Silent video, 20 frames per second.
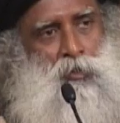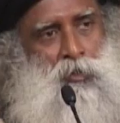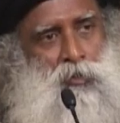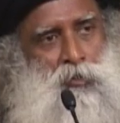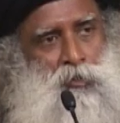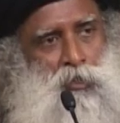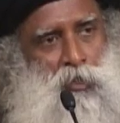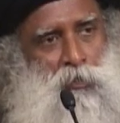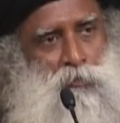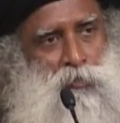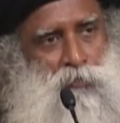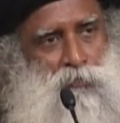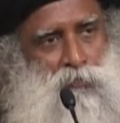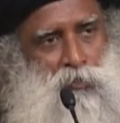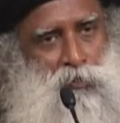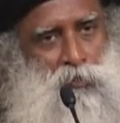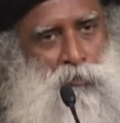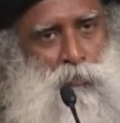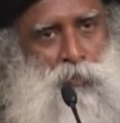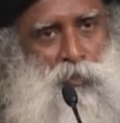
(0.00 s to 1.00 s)
in terms of
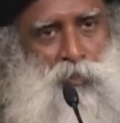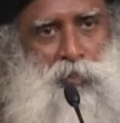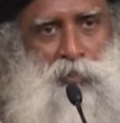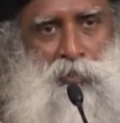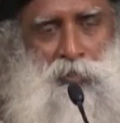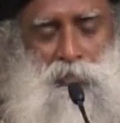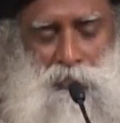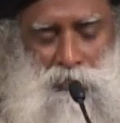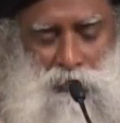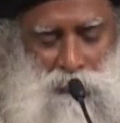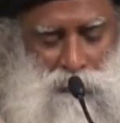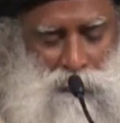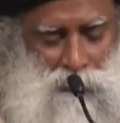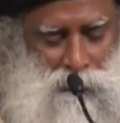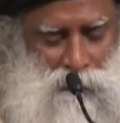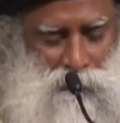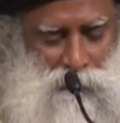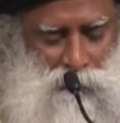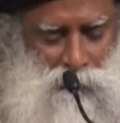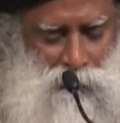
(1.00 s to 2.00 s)
experience.
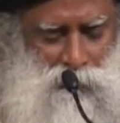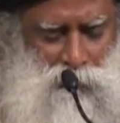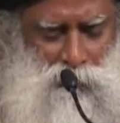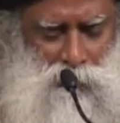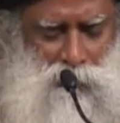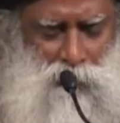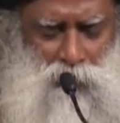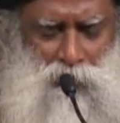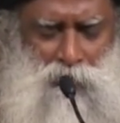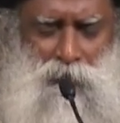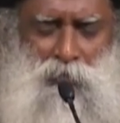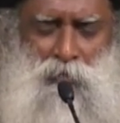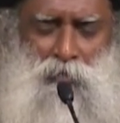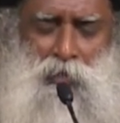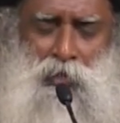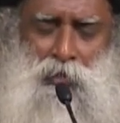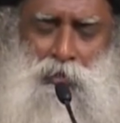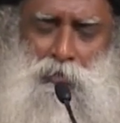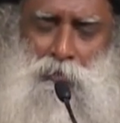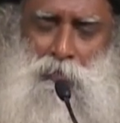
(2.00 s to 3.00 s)
We
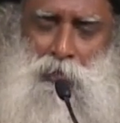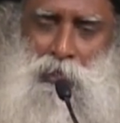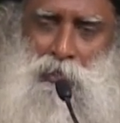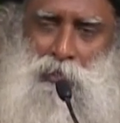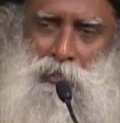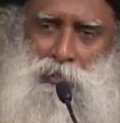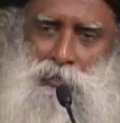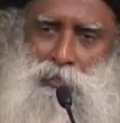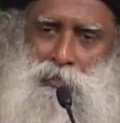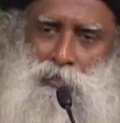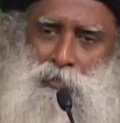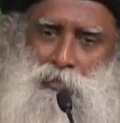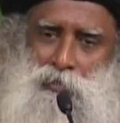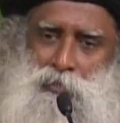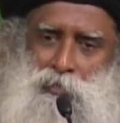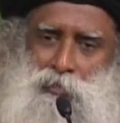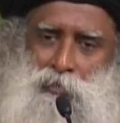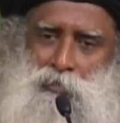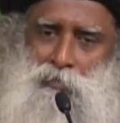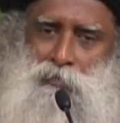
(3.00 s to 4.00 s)
want to make
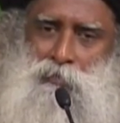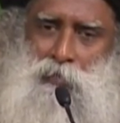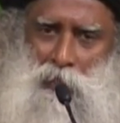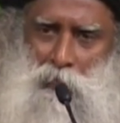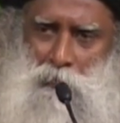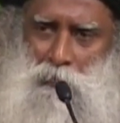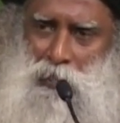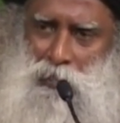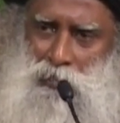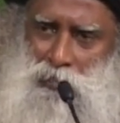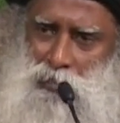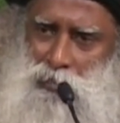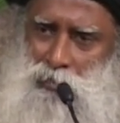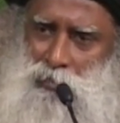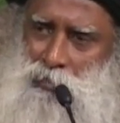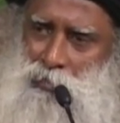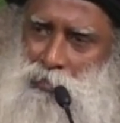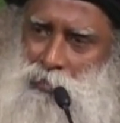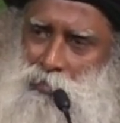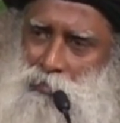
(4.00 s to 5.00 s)
this very
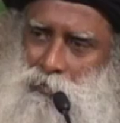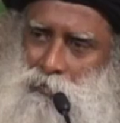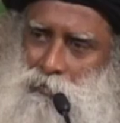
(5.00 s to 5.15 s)
pleasant.